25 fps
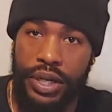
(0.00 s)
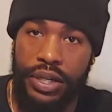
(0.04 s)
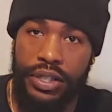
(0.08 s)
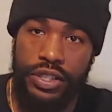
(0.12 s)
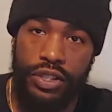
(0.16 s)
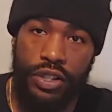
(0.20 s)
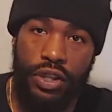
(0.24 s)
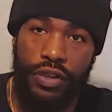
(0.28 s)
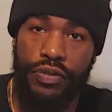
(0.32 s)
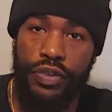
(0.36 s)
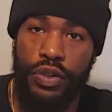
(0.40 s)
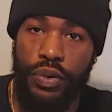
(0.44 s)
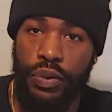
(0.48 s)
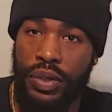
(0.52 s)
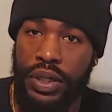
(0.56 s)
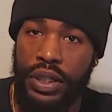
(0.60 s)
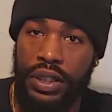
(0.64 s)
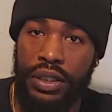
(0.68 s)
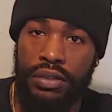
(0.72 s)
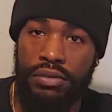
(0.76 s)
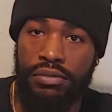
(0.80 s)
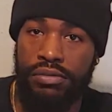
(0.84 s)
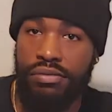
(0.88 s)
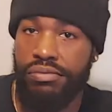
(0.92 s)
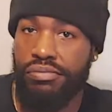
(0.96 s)
So if you want
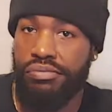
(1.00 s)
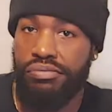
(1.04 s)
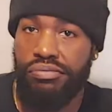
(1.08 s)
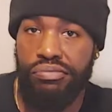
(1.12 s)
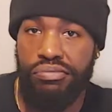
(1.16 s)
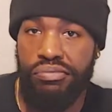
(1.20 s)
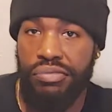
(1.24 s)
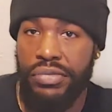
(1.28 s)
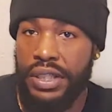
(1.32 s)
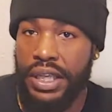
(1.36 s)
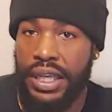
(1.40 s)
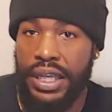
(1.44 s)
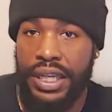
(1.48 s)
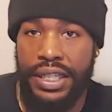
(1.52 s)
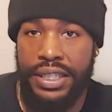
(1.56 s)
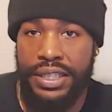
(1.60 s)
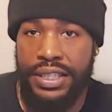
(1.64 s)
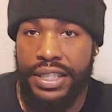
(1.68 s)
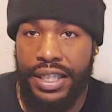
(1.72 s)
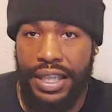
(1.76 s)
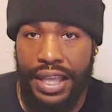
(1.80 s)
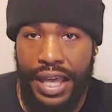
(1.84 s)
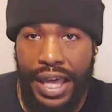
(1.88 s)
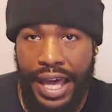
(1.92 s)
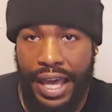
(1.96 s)
to get into
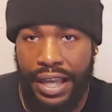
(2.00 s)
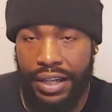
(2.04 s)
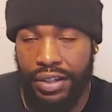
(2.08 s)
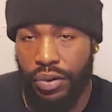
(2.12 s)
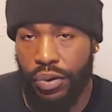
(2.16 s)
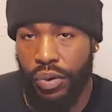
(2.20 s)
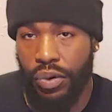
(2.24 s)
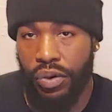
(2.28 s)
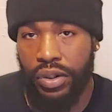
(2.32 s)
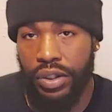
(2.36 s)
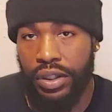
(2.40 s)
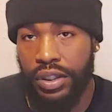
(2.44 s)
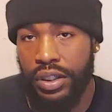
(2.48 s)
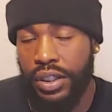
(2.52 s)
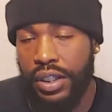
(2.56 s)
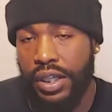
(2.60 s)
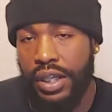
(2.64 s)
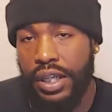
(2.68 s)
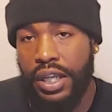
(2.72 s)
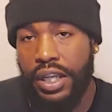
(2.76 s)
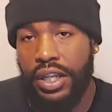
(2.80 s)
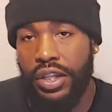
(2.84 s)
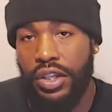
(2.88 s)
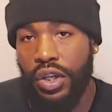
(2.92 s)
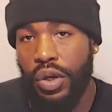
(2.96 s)
that or
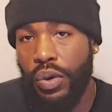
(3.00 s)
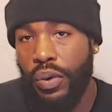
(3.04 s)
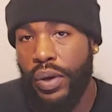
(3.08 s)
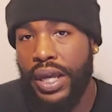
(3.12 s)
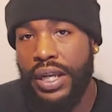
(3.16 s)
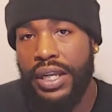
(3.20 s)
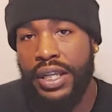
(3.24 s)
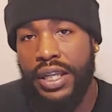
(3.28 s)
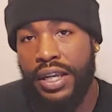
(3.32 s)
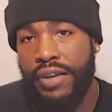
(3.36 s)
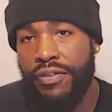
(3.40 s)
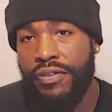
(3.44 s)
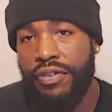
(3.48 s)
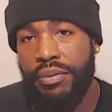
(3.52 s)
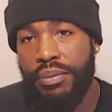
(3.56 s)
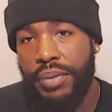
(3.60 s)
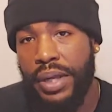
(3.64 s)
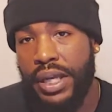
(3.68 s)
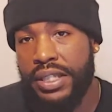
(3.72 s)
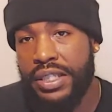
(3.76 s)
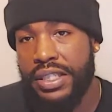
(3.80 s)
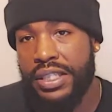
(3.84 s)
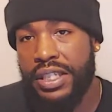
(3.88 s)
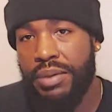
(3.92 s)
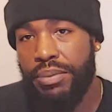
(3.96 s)
know any
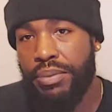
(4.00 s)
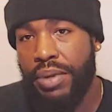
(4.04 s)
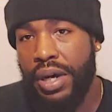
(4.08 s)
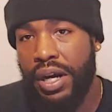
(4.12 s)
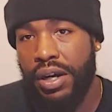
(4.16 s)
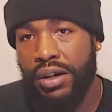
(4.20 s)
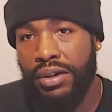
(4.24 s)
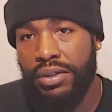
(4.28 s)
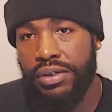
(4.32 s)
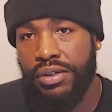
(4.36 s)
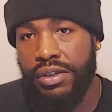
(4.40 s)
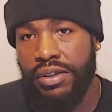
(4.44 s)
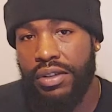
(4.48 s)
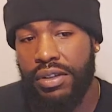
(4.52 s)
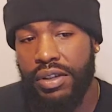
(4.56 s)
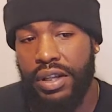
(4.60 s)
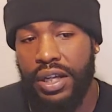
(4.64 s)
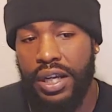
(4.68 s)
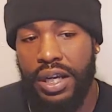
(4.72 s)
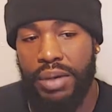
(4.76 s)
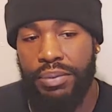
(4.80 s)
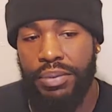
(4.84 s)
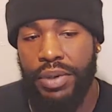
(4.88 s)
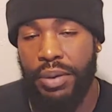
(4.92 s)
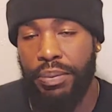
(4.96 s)
information about
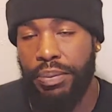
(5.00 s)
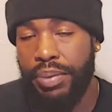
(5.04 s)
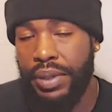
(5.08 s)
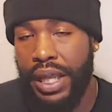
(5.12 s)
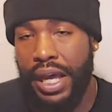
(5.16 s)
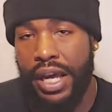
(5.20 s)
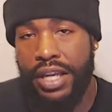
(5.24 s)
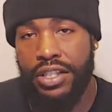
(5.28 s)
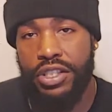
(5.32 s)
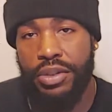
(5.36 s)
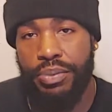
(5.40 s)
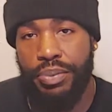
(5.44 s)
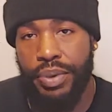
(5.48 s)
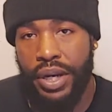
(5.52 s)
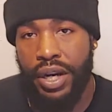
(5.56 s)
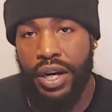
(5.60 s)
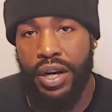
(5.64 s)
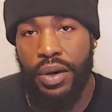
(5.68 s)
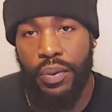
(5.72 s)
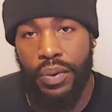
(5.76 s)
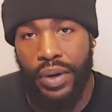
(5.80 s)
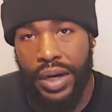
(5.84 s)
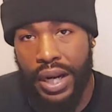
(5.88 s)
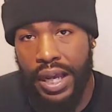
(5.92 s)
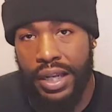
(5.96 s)
appliance repair and
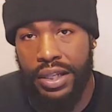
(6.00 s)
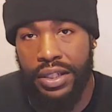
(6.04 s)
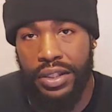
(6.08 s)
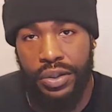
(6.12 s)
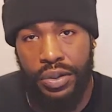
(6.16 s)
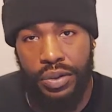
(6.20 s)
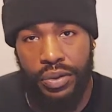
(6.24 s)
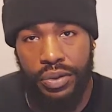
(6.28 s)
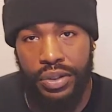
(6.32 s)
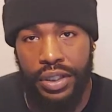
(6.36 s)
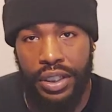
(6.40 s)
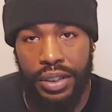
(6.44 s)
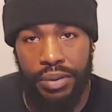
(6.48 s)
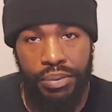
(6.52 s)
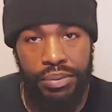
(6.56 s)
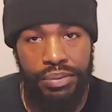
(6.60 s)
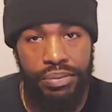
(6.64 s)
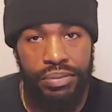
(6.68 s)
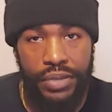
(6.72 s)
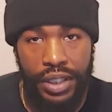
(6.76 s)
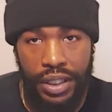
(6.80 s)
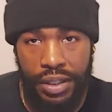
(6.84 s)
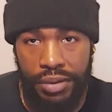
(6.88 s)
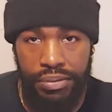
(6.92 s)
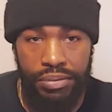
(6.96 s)
what I do
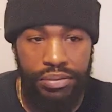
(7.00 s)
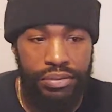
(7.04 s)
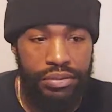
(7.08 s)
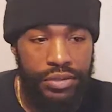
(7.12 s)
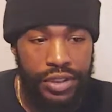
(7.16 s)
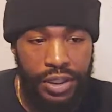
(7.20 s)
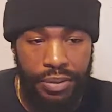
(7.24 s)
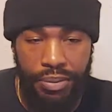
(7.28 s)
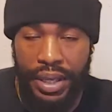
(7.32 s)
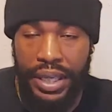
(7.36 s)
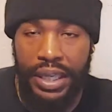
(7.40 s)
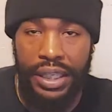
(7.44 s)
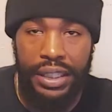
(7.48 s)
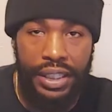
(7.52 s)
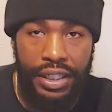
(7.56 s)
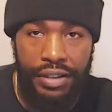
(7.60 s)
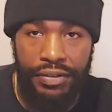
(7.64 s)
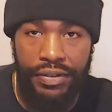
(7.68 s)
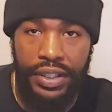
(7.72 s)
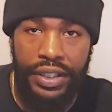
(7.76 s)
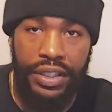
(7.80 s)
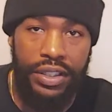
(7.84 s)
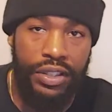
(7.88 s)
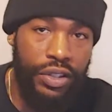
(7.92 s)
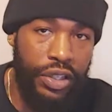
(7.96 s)
and to make a
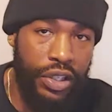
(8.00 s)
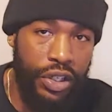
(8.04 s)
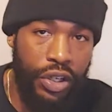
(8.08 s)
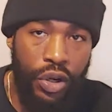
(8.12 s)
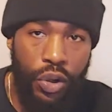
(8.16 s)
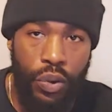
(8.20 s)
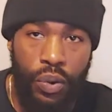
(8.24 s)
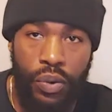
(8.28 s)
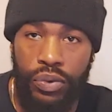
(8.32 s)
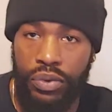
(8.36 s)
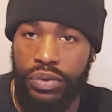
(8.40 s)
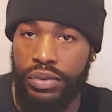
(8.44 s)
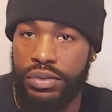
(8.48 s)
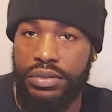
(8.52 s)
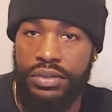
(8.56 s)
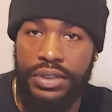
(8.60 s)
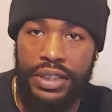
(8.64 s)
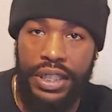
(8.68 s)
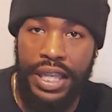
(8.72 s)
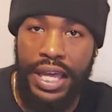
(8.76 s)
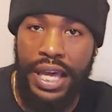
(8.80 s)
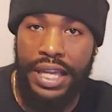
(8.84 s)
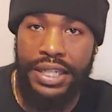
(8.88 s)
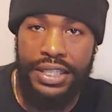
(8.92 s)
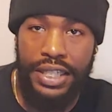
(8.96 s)
living, you can go to
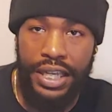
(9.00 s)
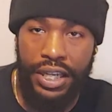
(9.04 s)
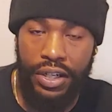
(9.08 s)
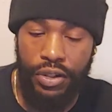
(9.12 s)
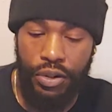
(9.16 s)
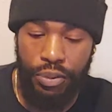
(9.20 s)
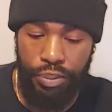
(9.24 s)
that channel.